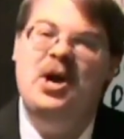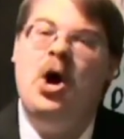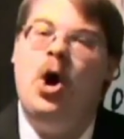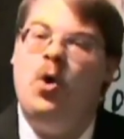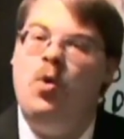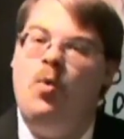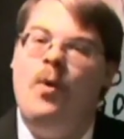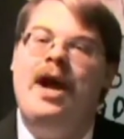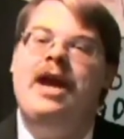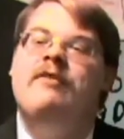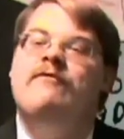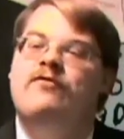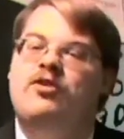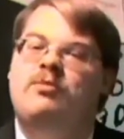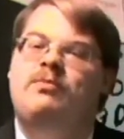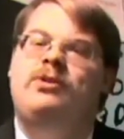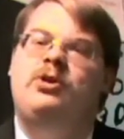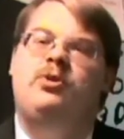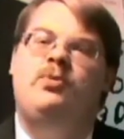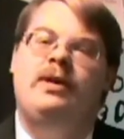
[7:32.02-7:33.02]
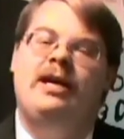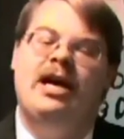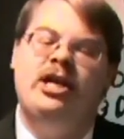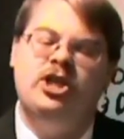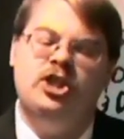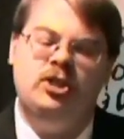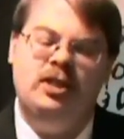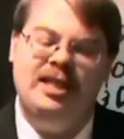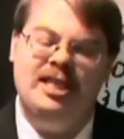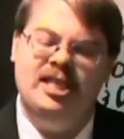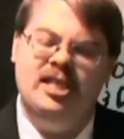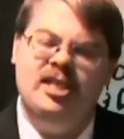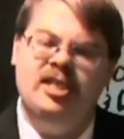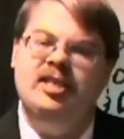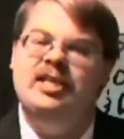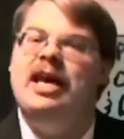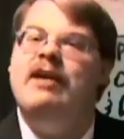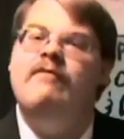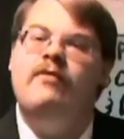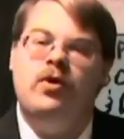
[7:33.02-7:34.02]
away from you. It actually
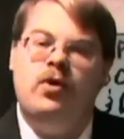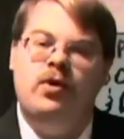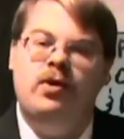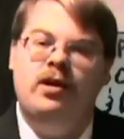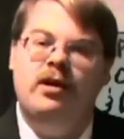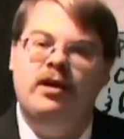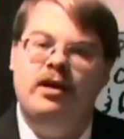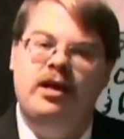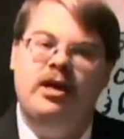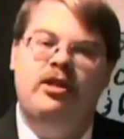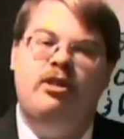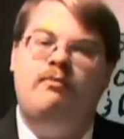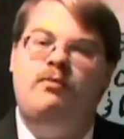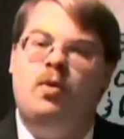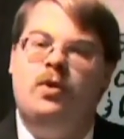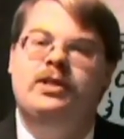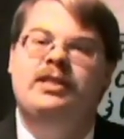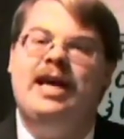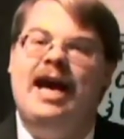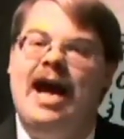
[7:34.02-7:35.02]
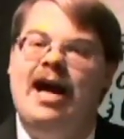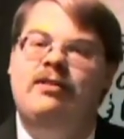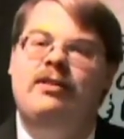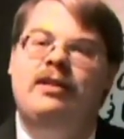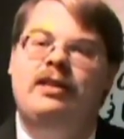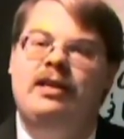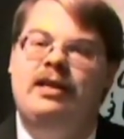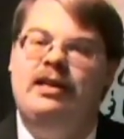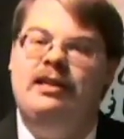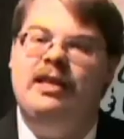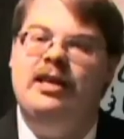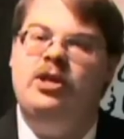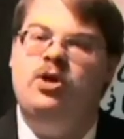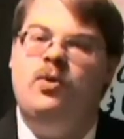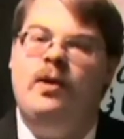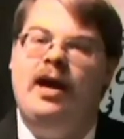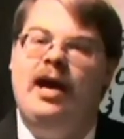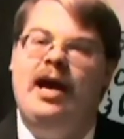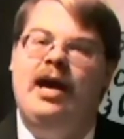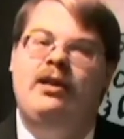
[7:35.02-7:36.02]
severed the mortality that you
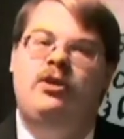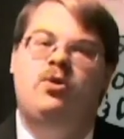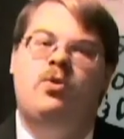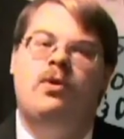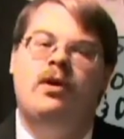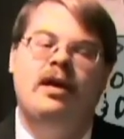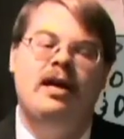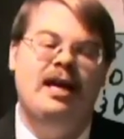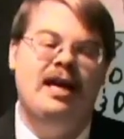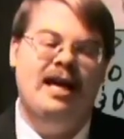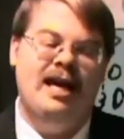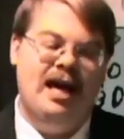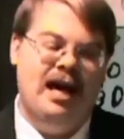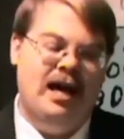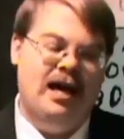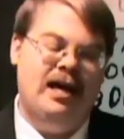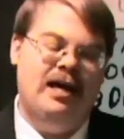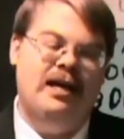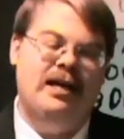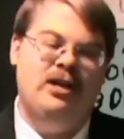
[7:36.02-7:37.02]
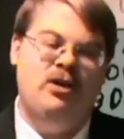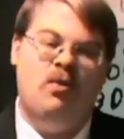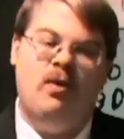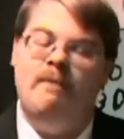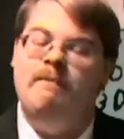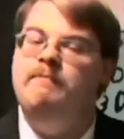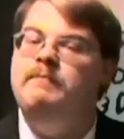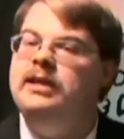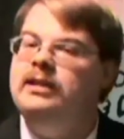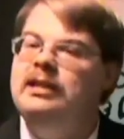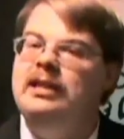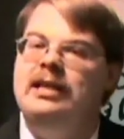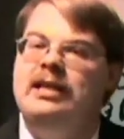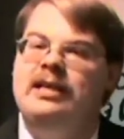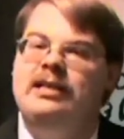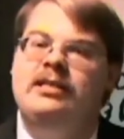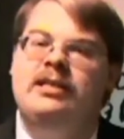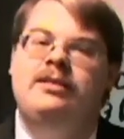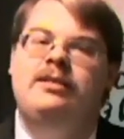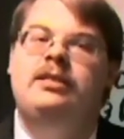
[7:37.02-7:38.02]
had, your
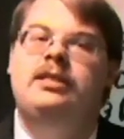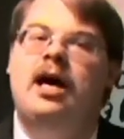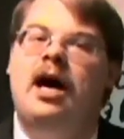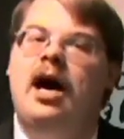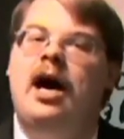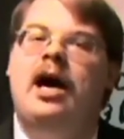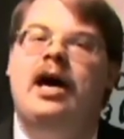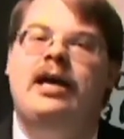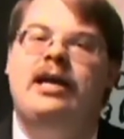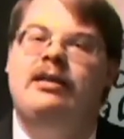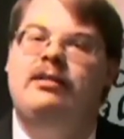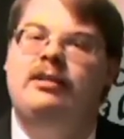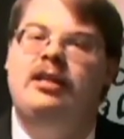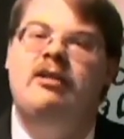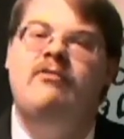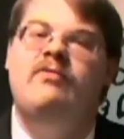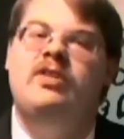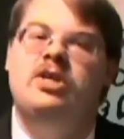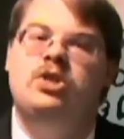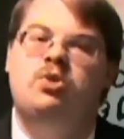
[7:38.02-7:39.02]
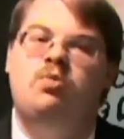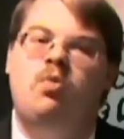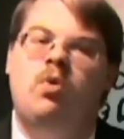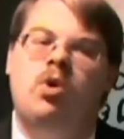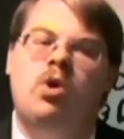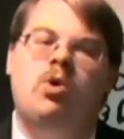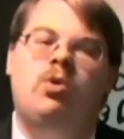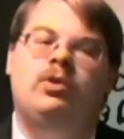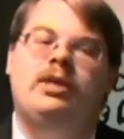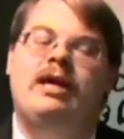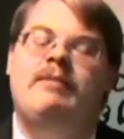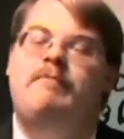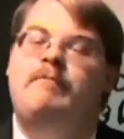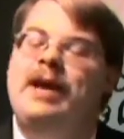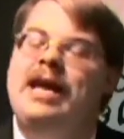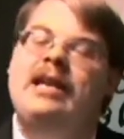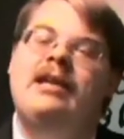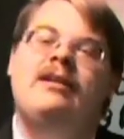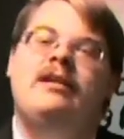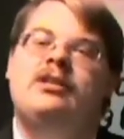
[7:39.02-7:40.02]
ability to die and leave this world, and
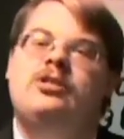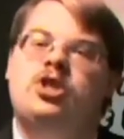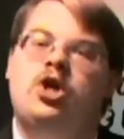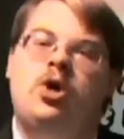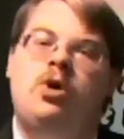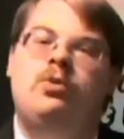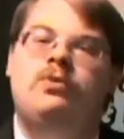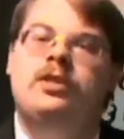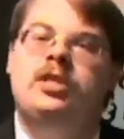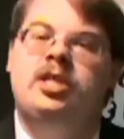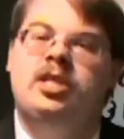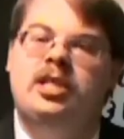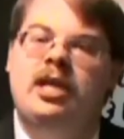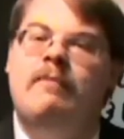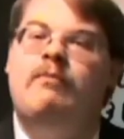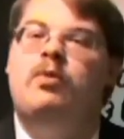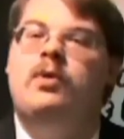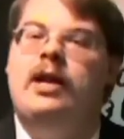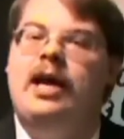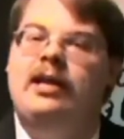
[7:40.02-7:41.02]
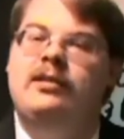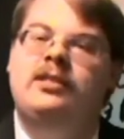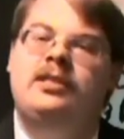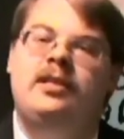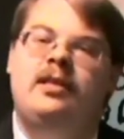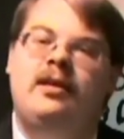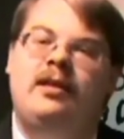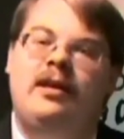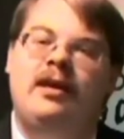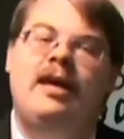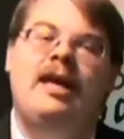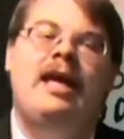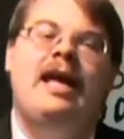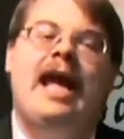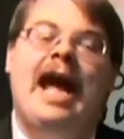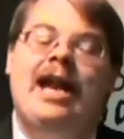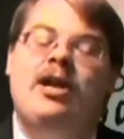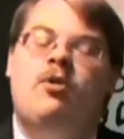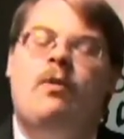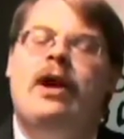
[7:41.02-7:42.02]
made it its own separate entity.
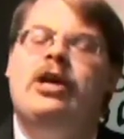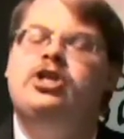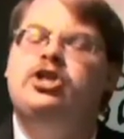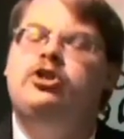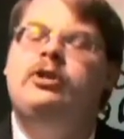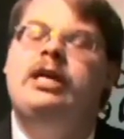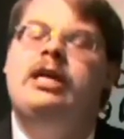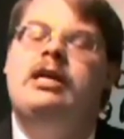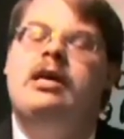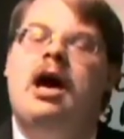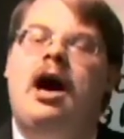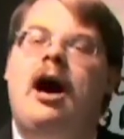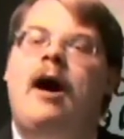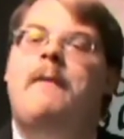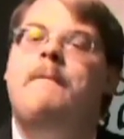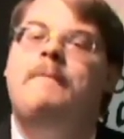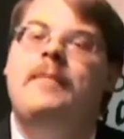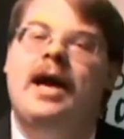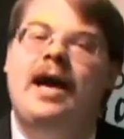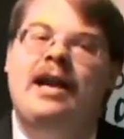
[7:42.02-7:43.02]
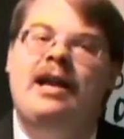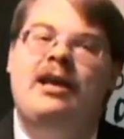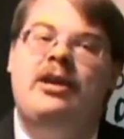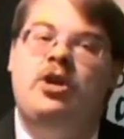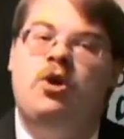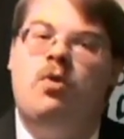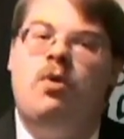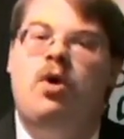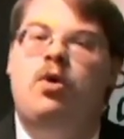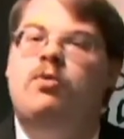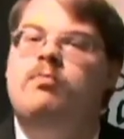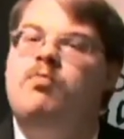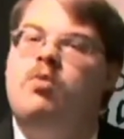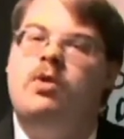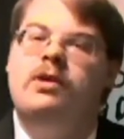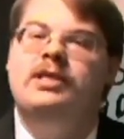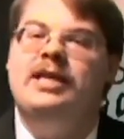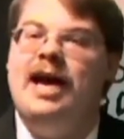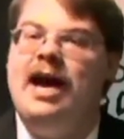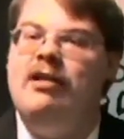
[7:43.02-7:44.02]
And you're actually combating your own
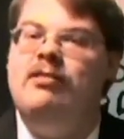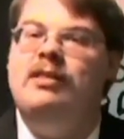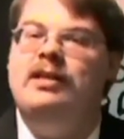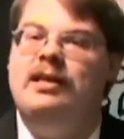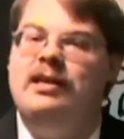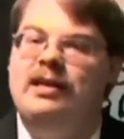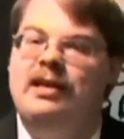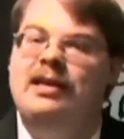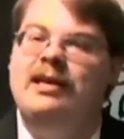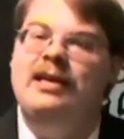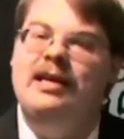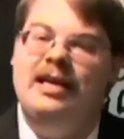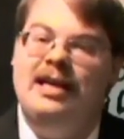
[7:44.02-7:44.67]
mortality